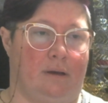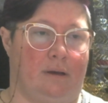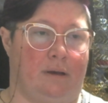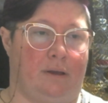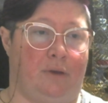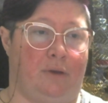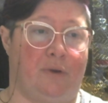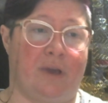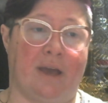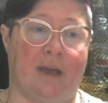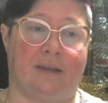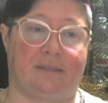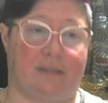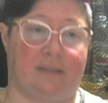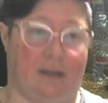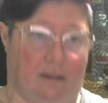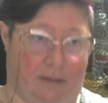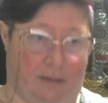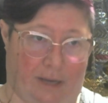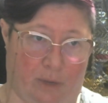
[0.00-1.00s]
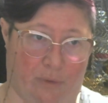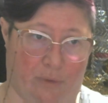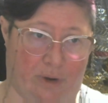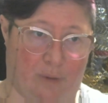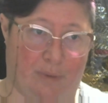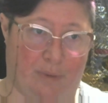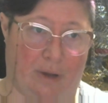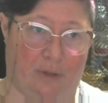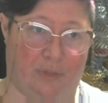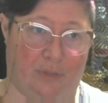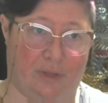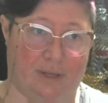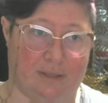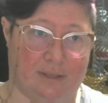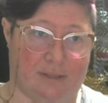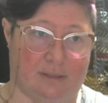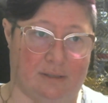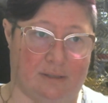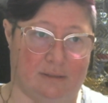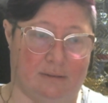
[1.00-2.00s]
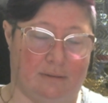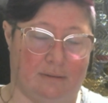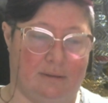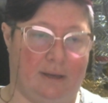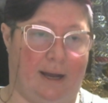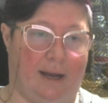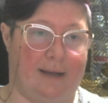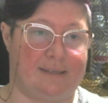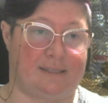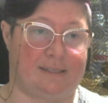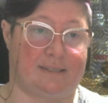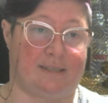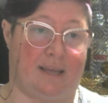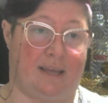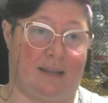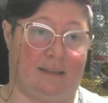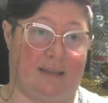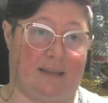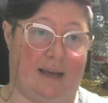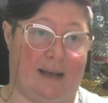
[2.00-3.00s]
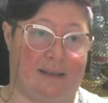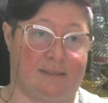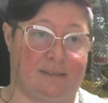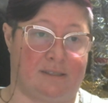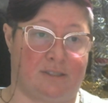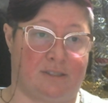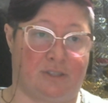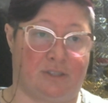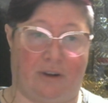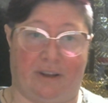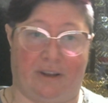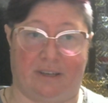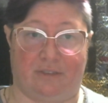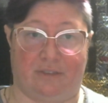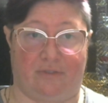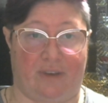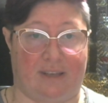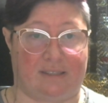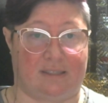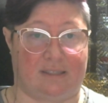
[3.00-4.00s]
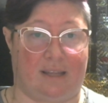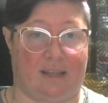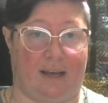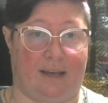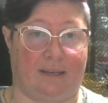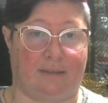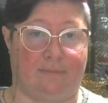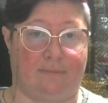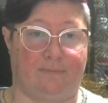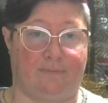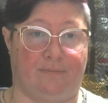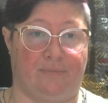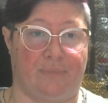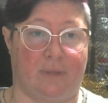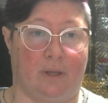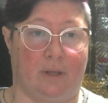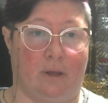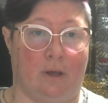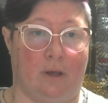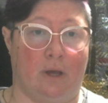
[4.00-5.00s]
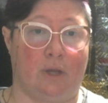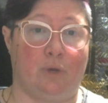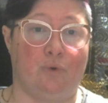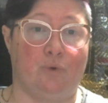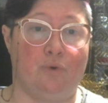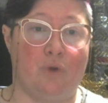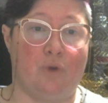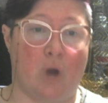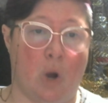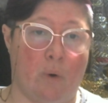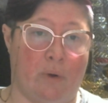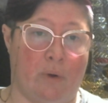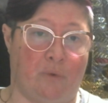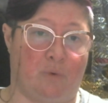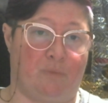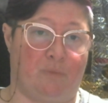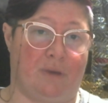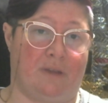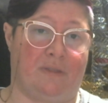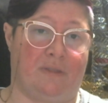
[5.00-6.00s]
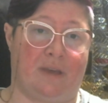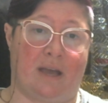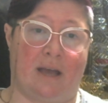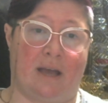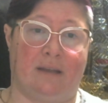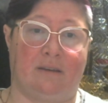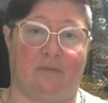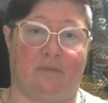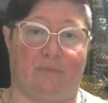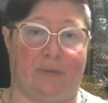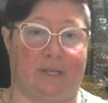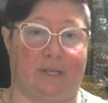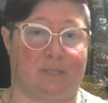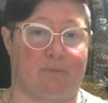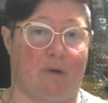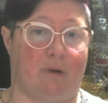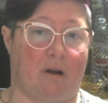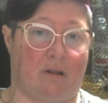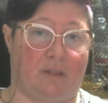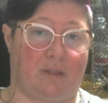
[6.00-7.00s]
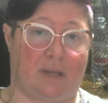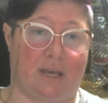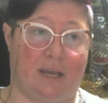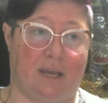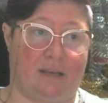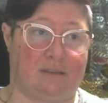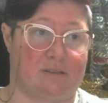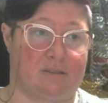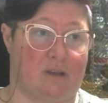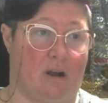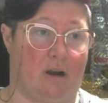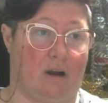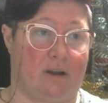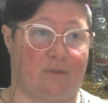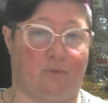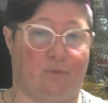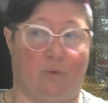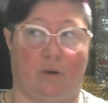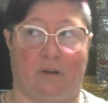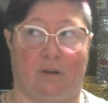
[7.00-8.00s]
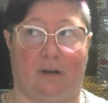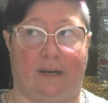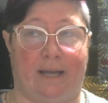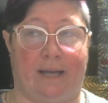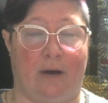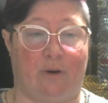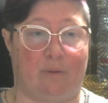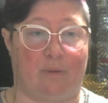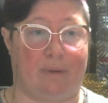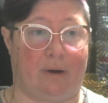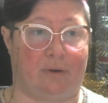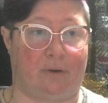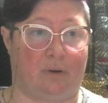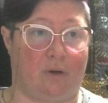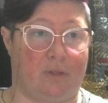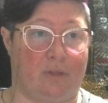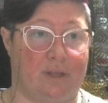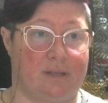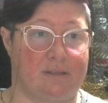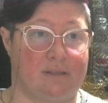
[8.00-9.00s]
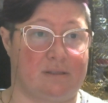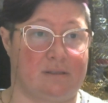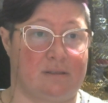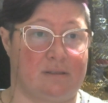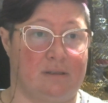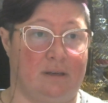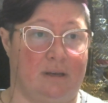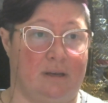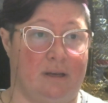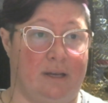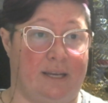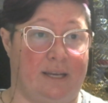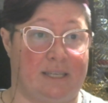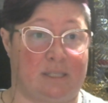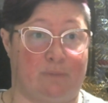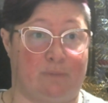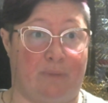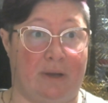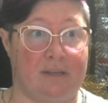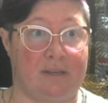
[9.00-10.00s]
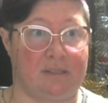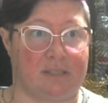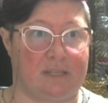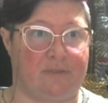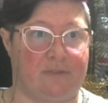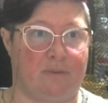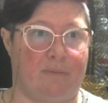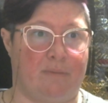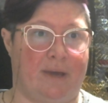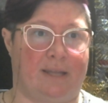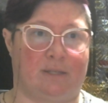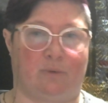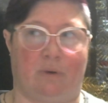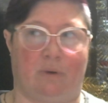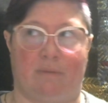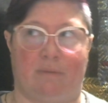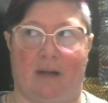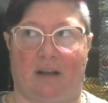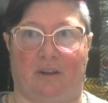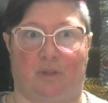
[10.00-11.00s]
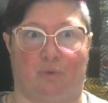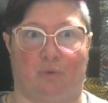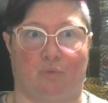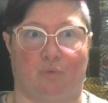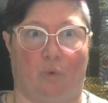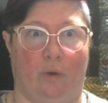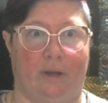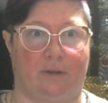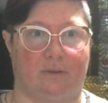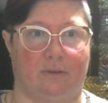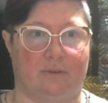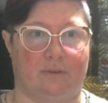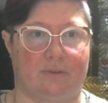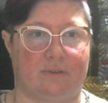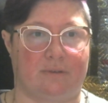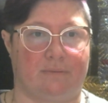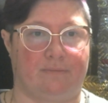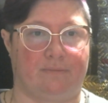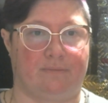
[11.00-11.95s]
You can't tell anyone about this, Isaac said at last, turning to face Laia. You know it would mean the end of me as part of the Kingsguard if word got out about all this, especially if it made its way back to the royals.